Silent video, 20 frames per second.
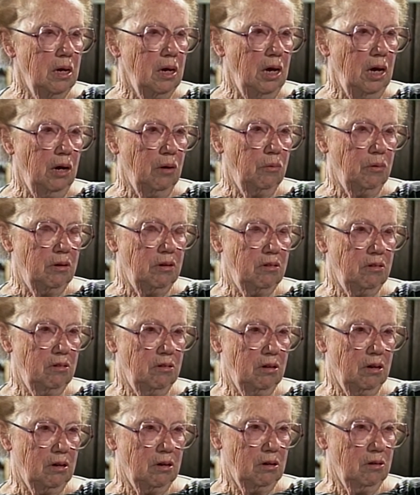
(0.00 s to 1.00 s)
it
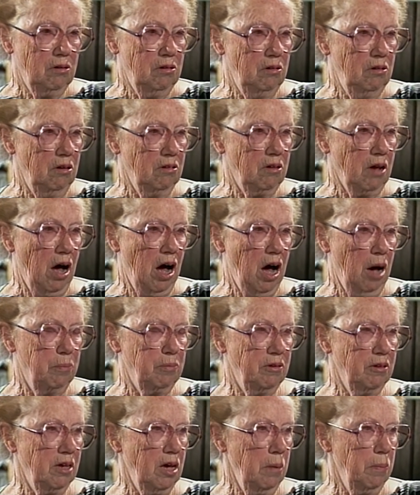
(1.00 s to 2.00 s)
was just a hop,
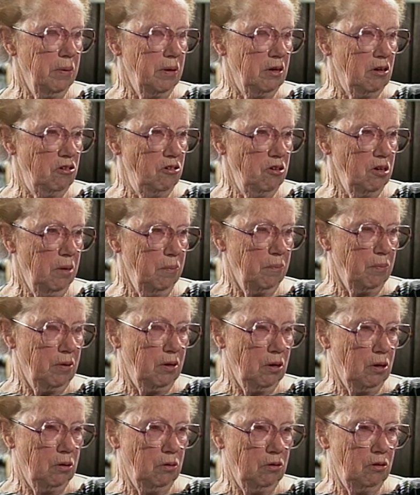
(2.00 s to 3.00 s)
skip, and a jump
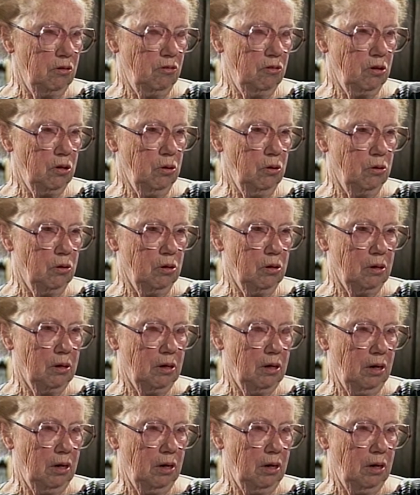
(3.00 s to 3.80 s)
to go to school,